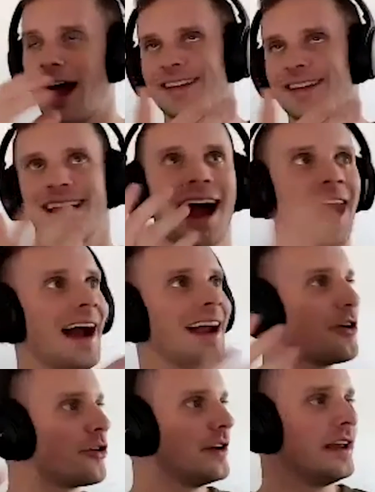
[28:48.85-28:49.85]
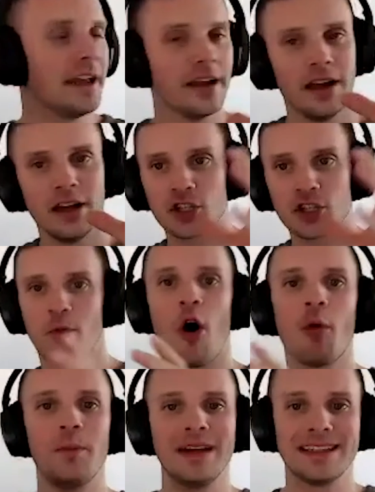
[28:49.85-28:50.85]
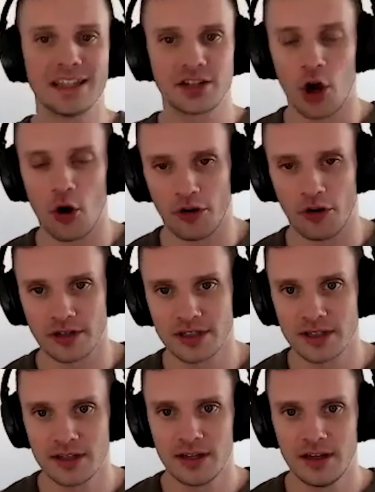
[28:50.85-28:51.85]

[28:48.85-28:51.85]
it's like high earning small business owners,